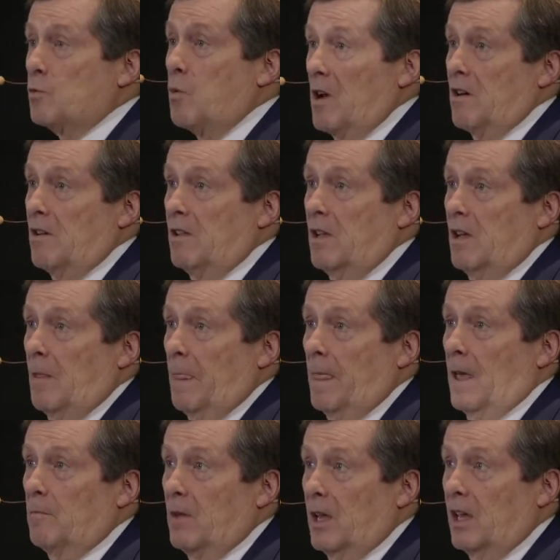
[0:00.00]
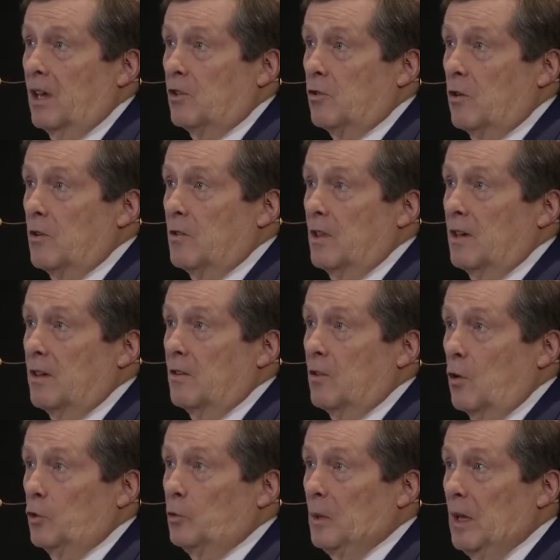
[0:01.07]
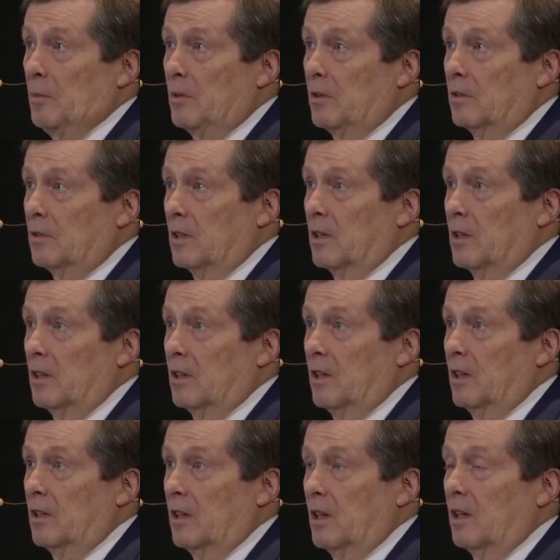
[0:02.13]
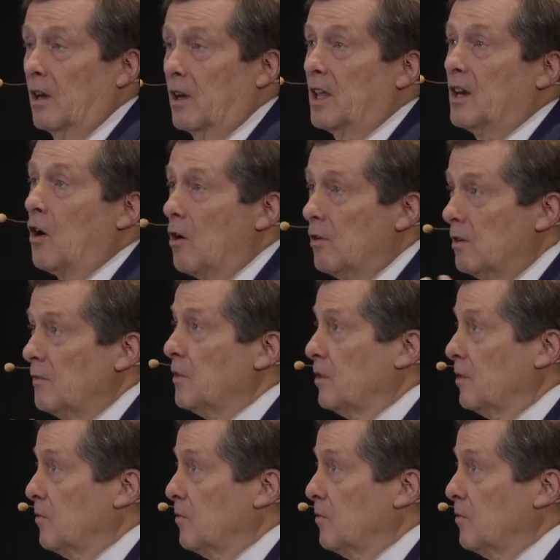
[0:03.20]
well at making sure that those people in all of